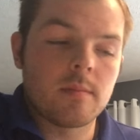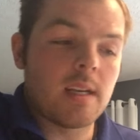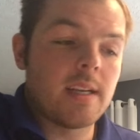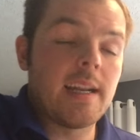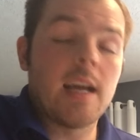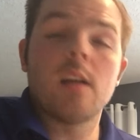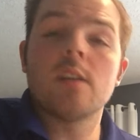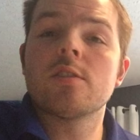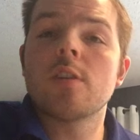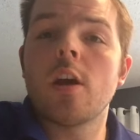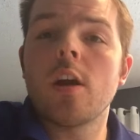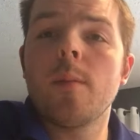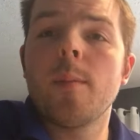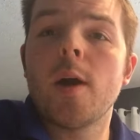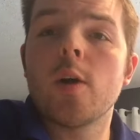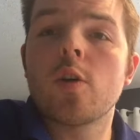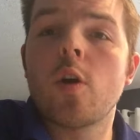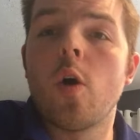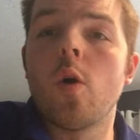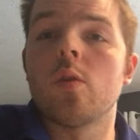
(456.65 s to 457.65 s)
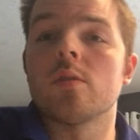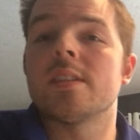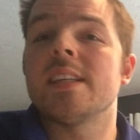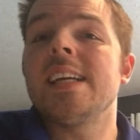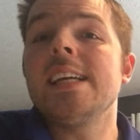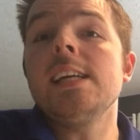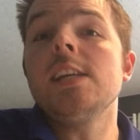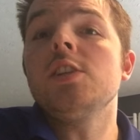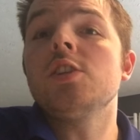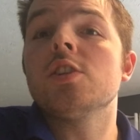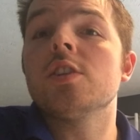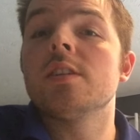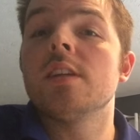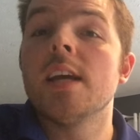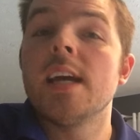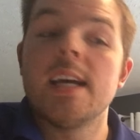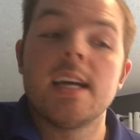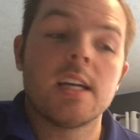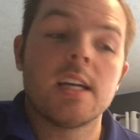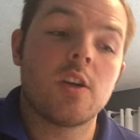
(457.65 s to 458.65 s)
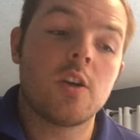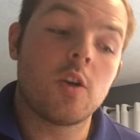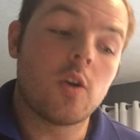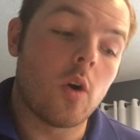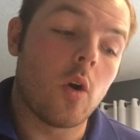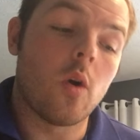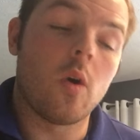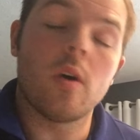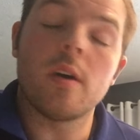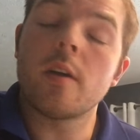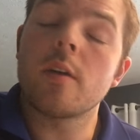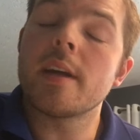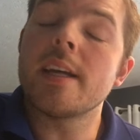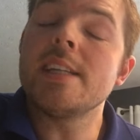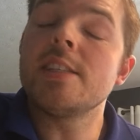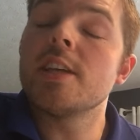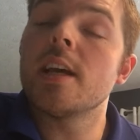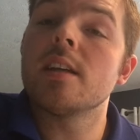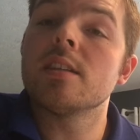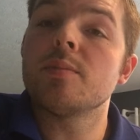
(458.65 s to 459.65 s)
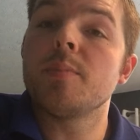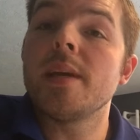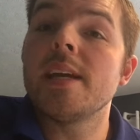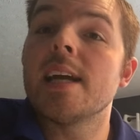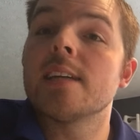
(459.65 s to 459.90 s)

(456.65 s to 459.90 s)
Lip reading: Now let's talk about goals. Each LSP